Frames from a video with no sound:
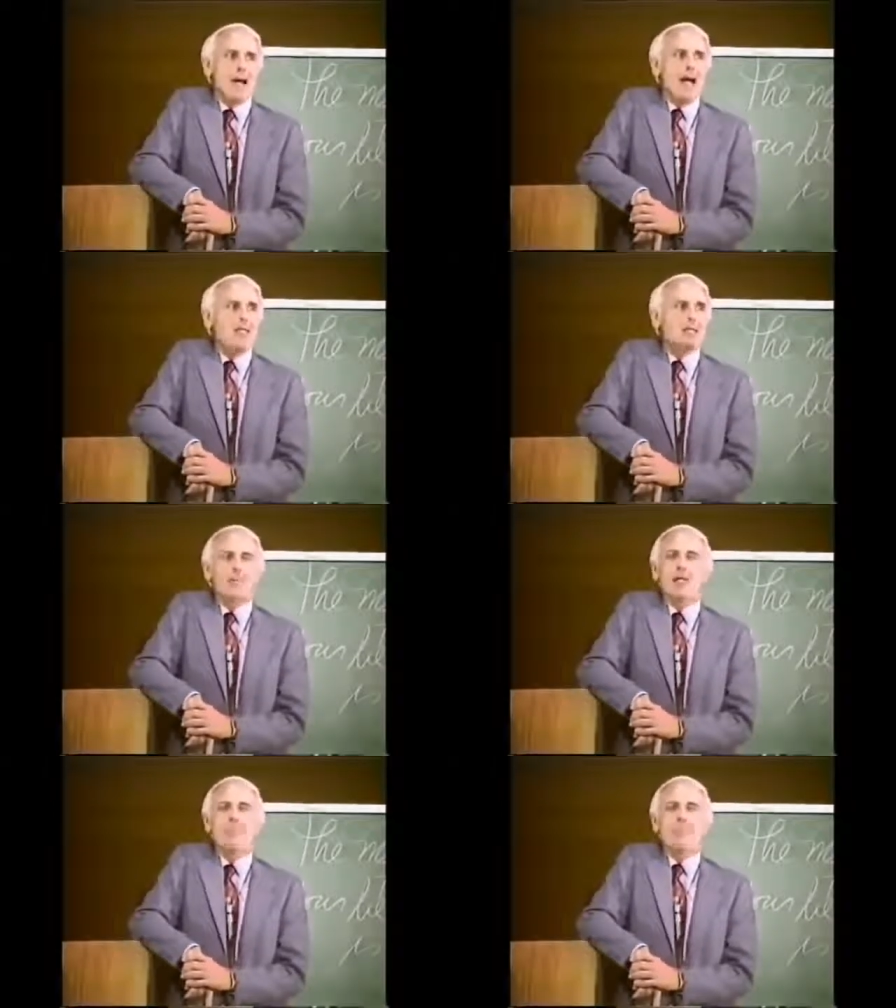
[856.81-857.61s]
I used
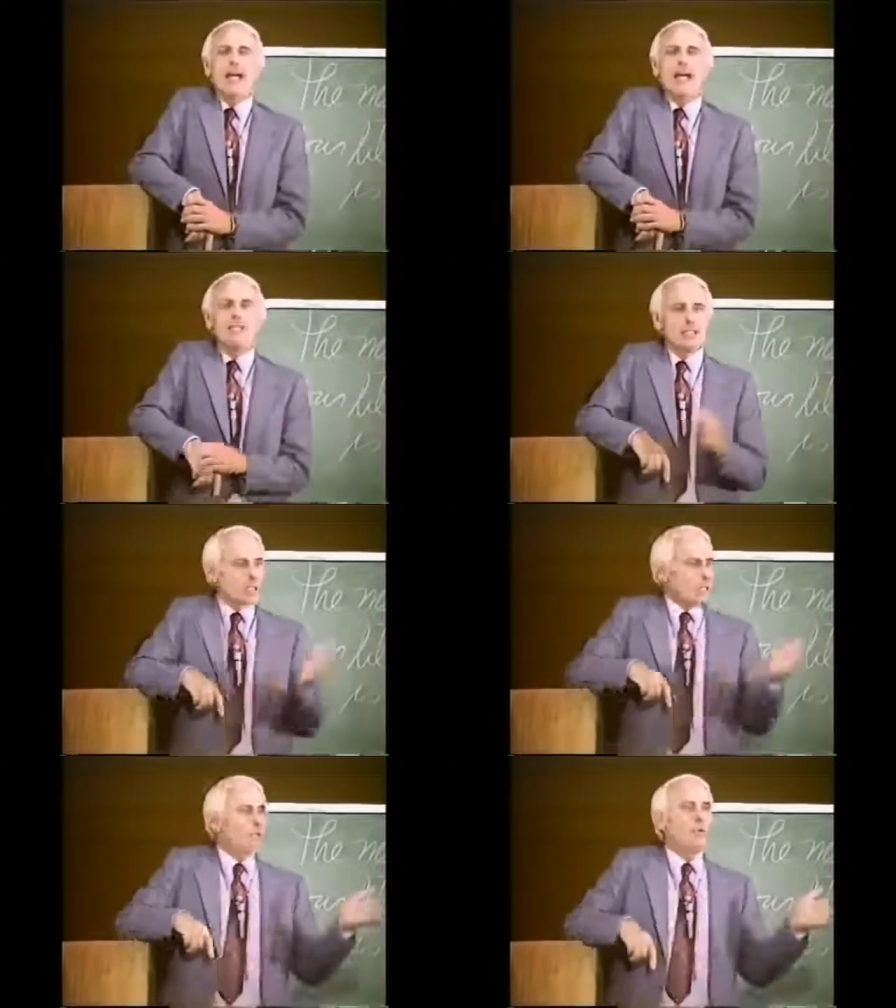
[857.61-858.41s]
to blame
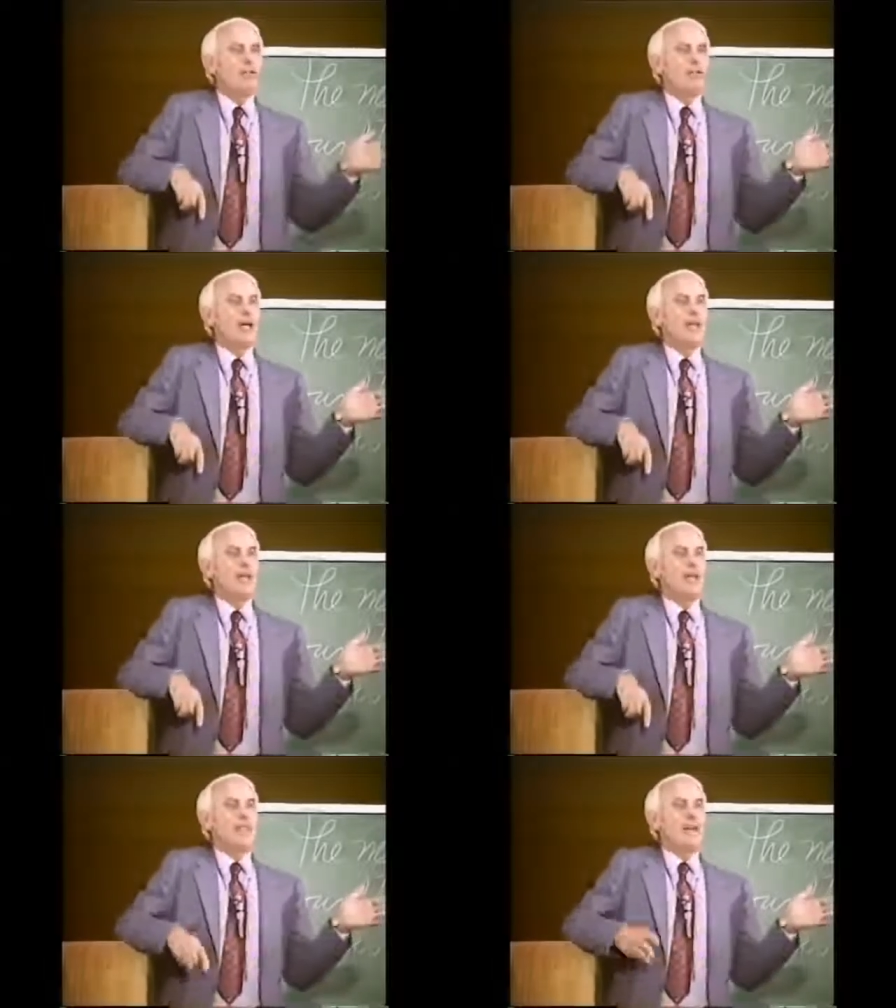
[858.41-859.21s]
taxes. Look what you got
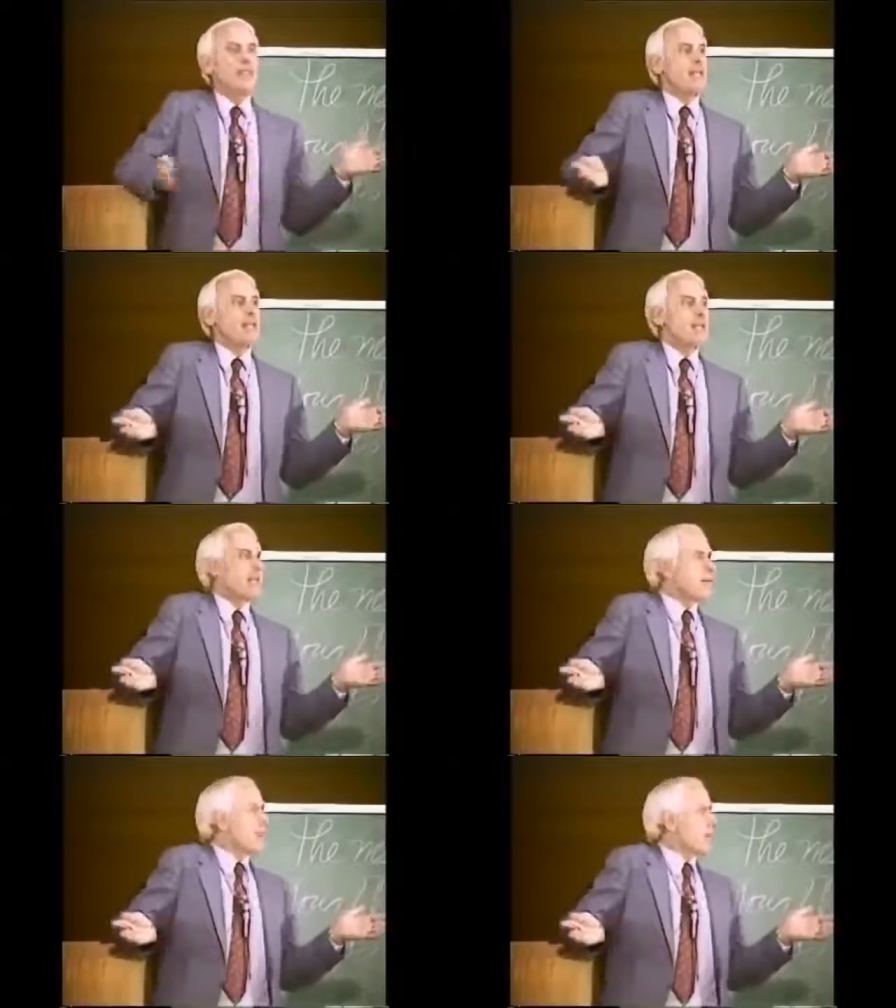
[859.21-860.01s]
left after they
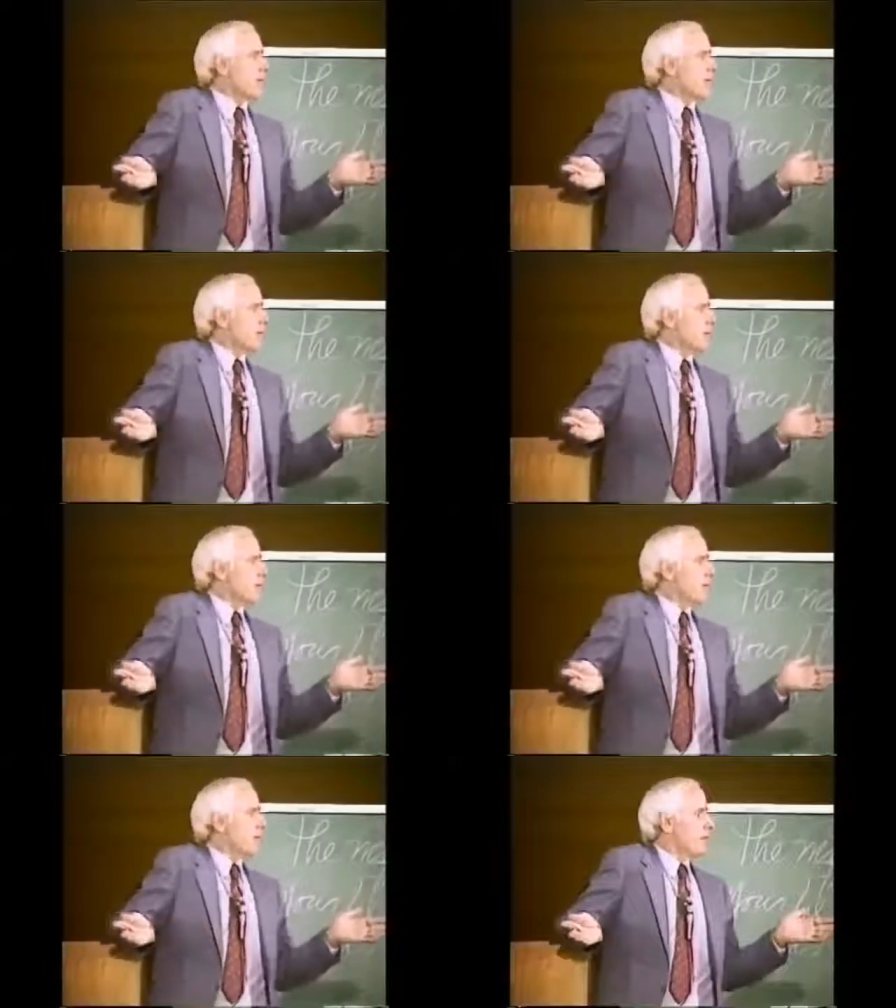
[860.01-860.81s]
take everything.
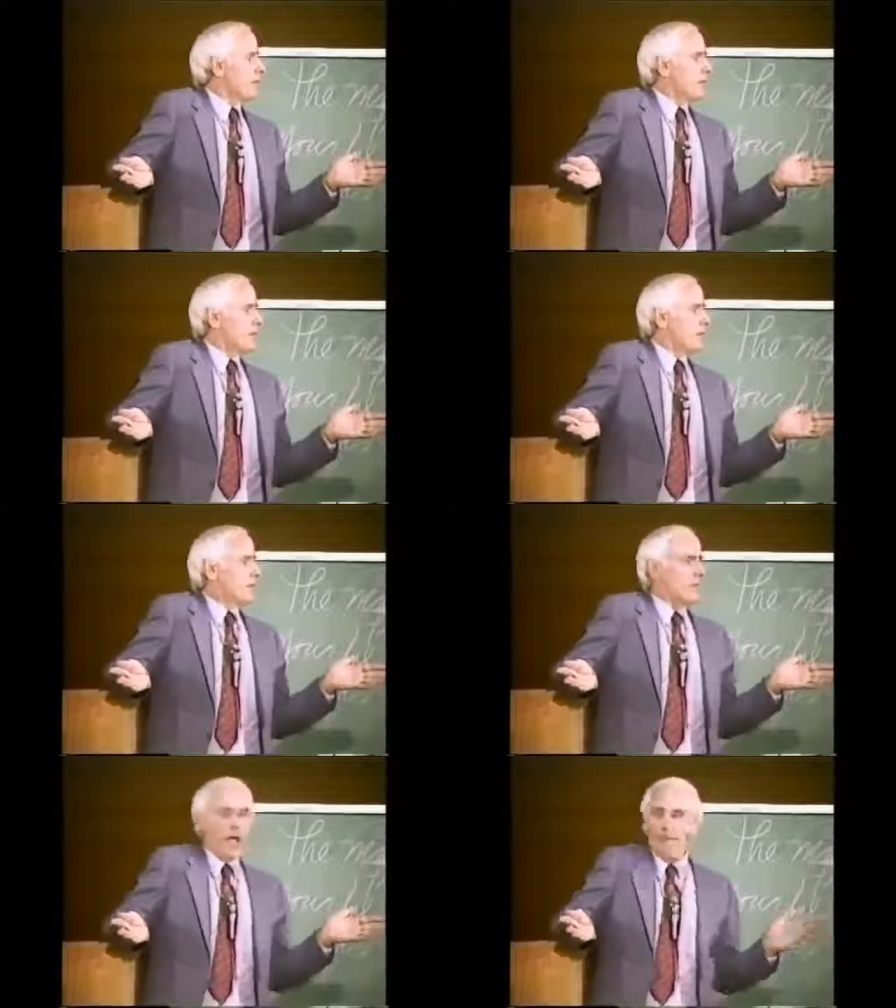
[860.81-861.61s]

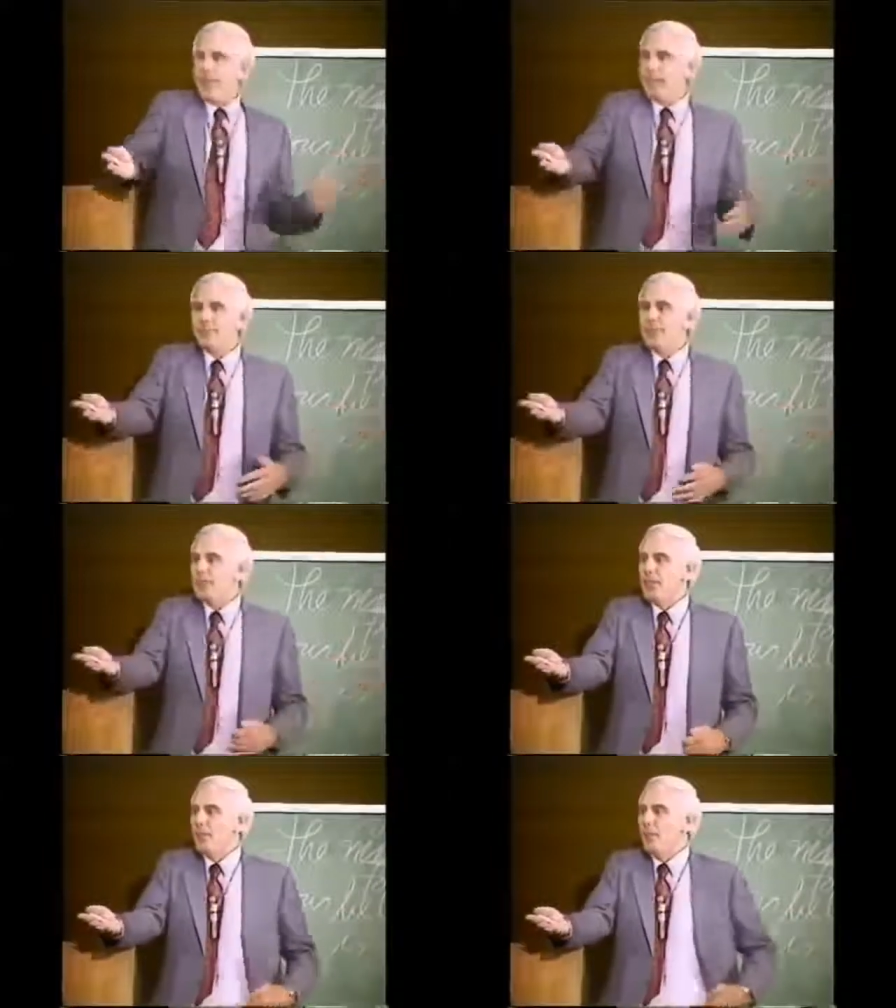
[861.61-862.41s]
And they
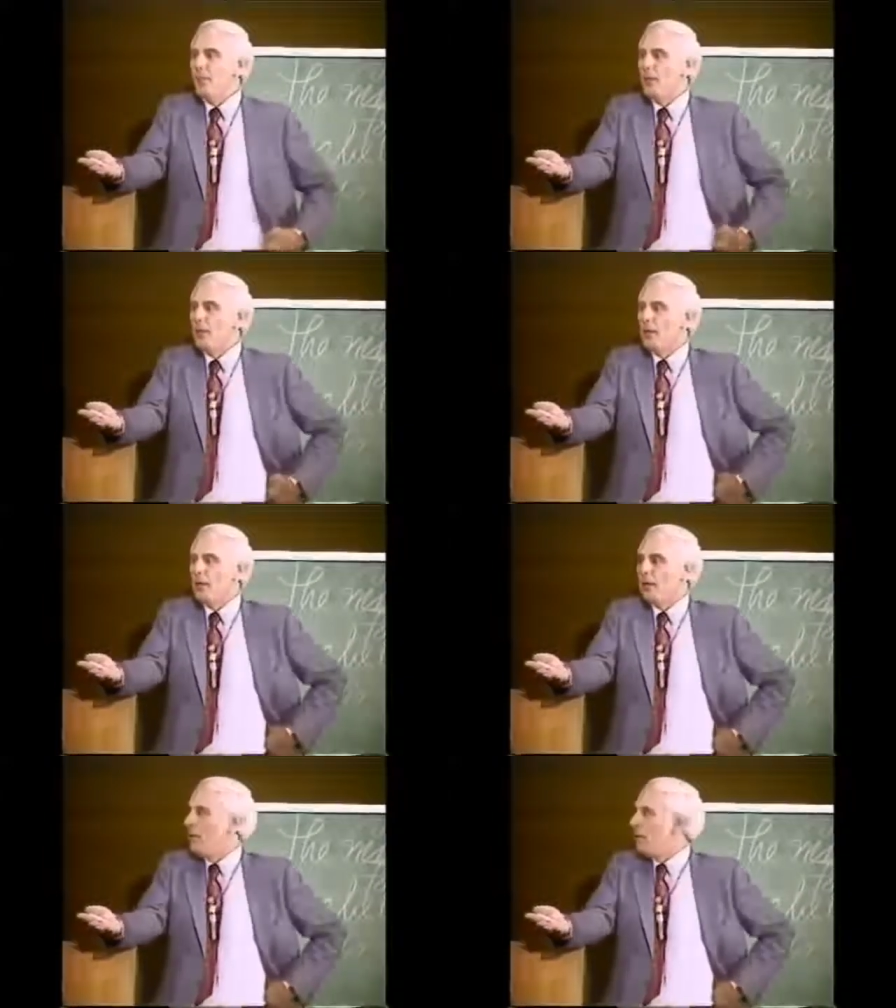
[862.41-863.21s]
expect you to do well.